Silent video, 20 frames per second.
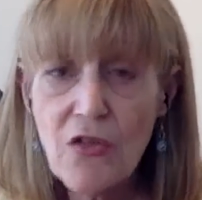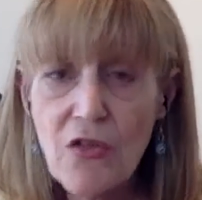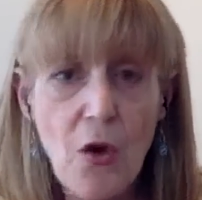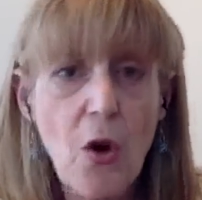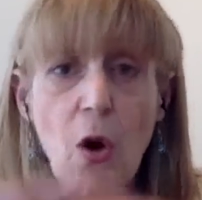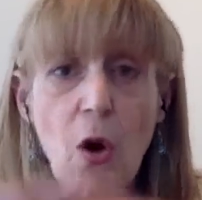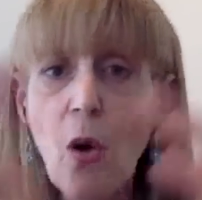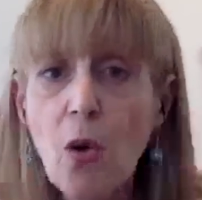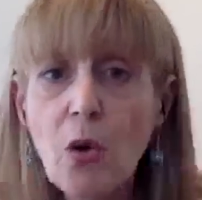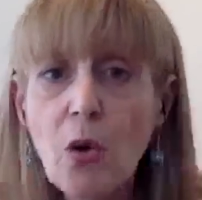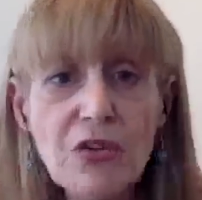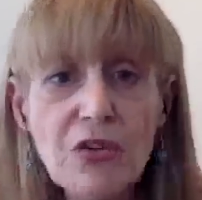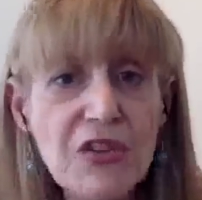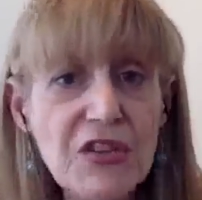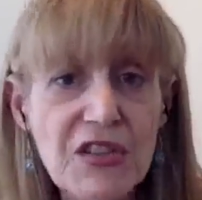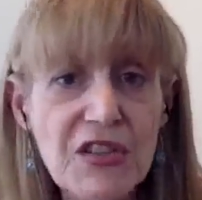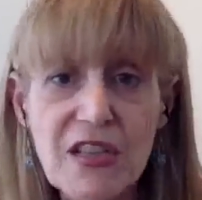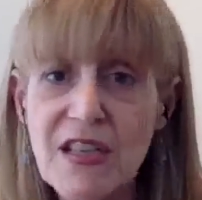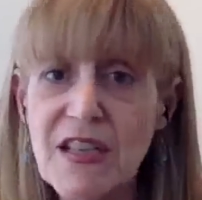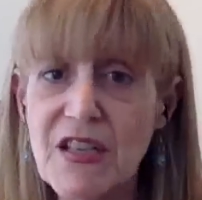The whole
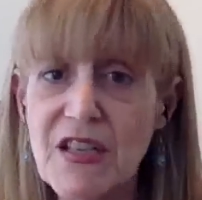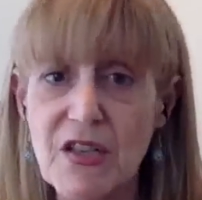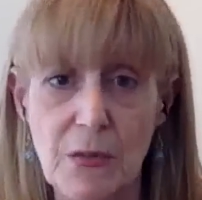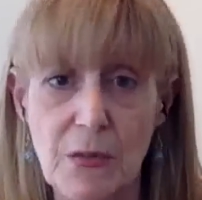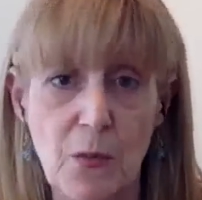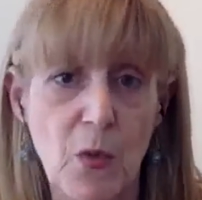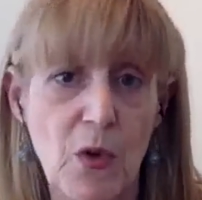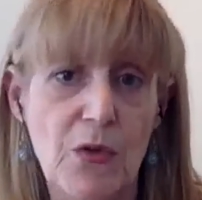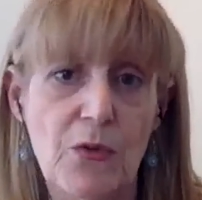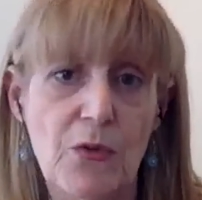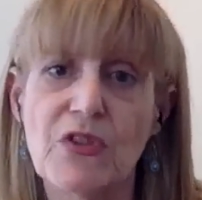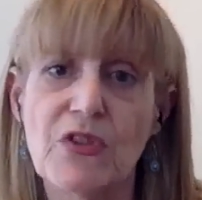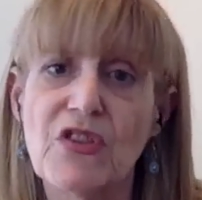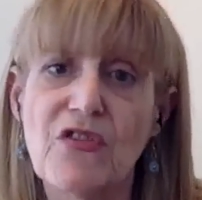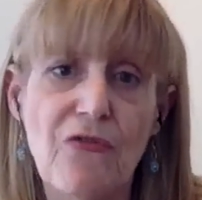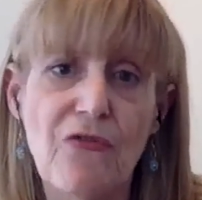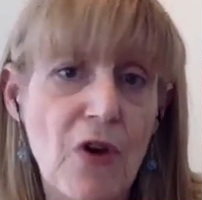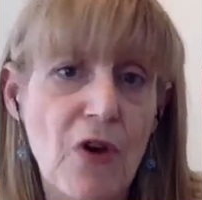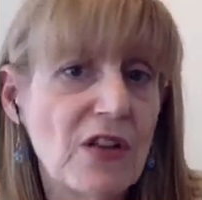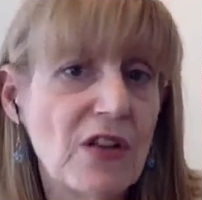system, whether
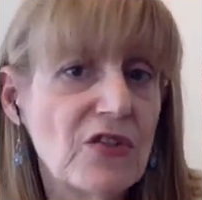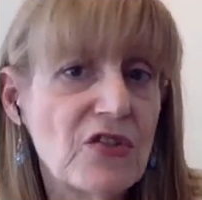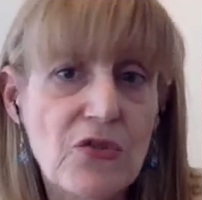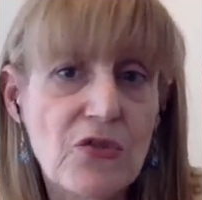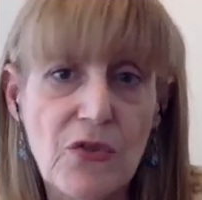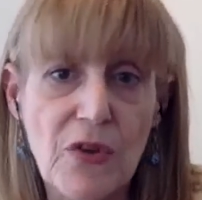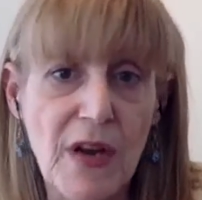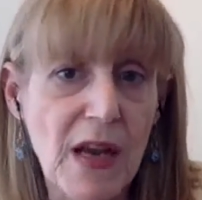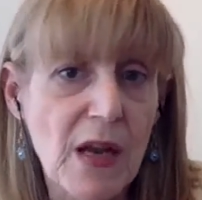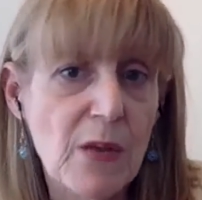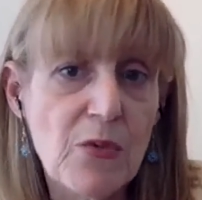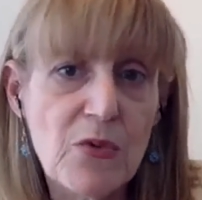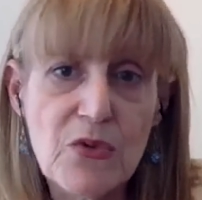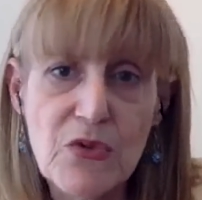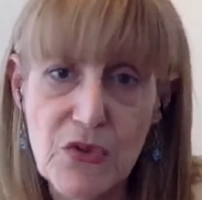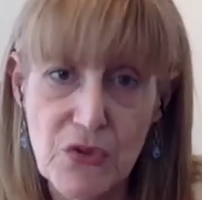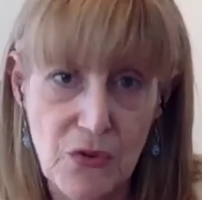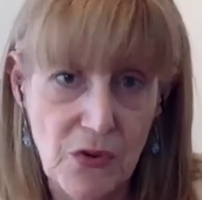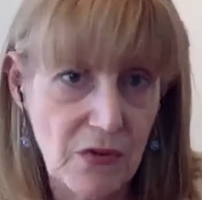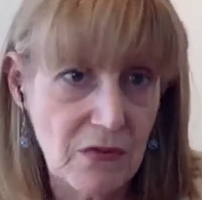it's friends or
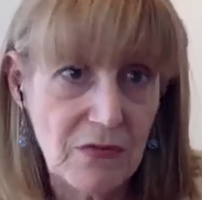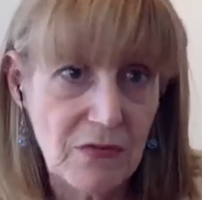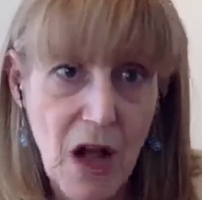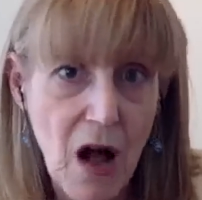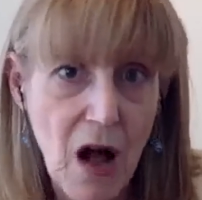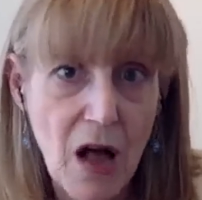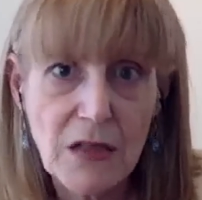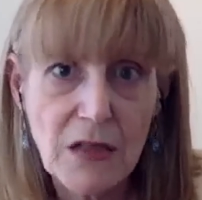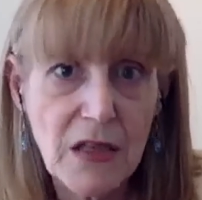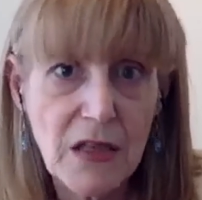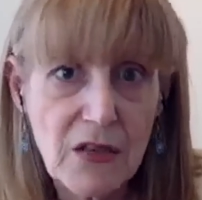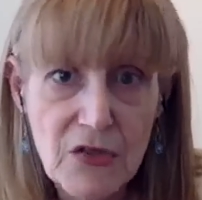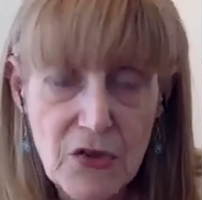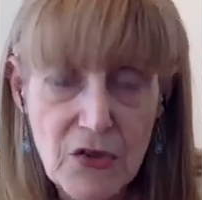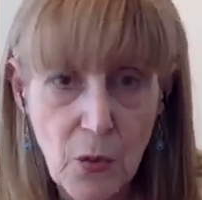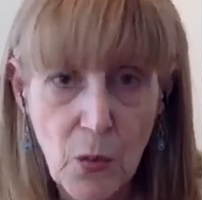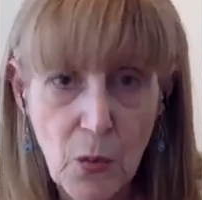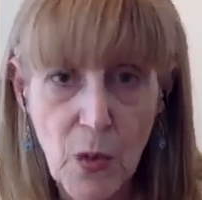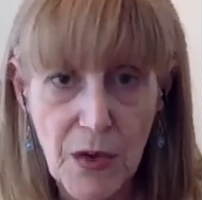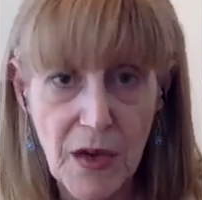neighbors or
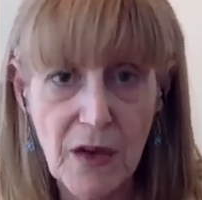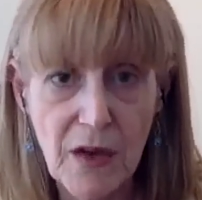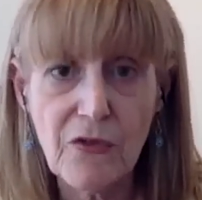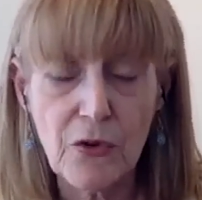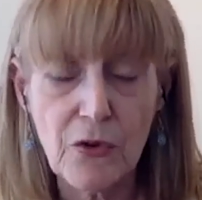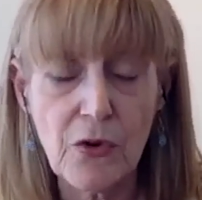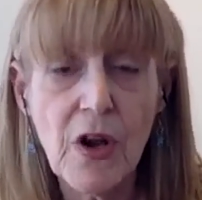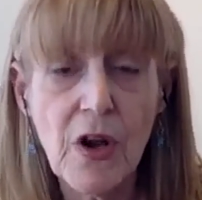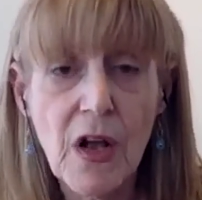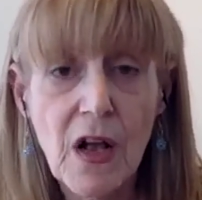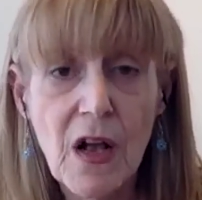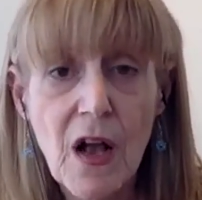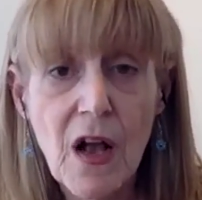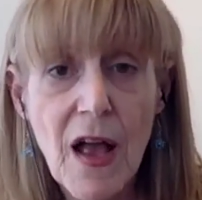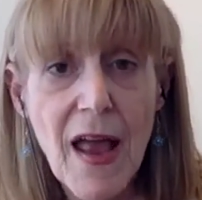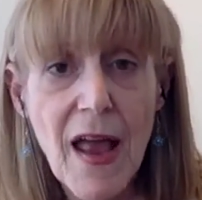colleagues or whatever,